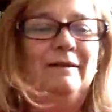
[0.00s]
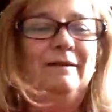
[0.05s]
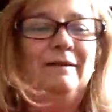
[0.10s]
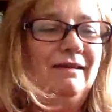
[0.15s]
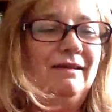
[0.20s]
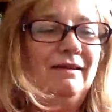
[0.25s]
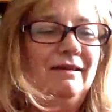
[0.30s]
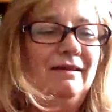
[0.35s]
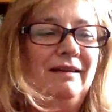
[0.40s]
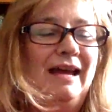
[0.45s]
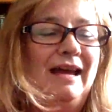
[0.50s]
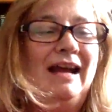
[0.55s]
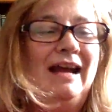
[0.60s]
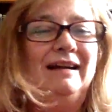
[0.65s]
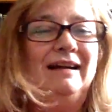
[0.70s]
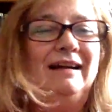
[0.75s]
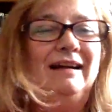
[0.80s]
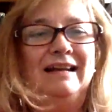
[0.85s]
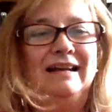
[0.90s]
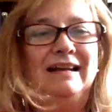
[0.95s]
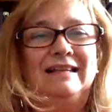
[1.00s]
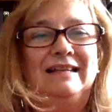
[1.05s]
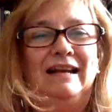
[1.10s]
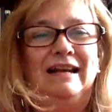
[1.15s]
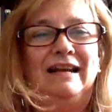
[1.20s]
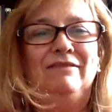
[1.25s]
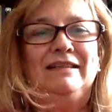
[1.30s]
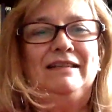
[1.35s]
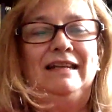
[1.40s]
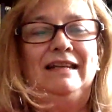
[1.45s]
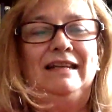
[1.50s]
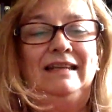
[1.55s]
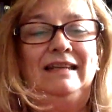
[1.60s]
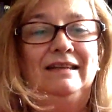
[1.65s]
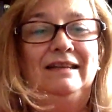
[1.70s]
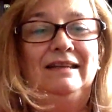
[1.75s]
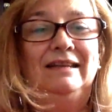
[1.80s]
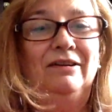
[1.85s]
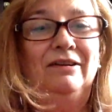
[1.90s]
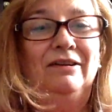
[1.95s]
hairdresser visited
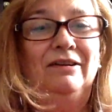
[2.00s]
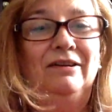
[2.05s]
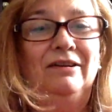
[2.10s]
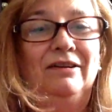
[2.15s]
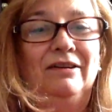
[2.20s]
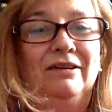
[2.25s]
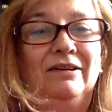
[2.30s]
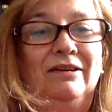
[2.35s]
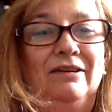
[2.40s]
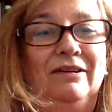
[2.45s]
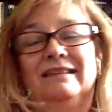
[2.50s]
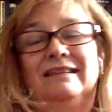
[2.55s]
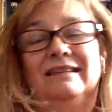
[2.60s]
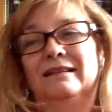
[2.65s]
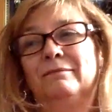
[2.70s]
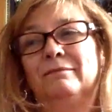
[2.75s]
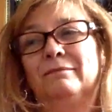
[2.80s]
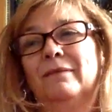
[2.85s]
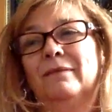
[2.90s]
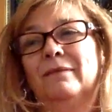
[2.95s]
her, and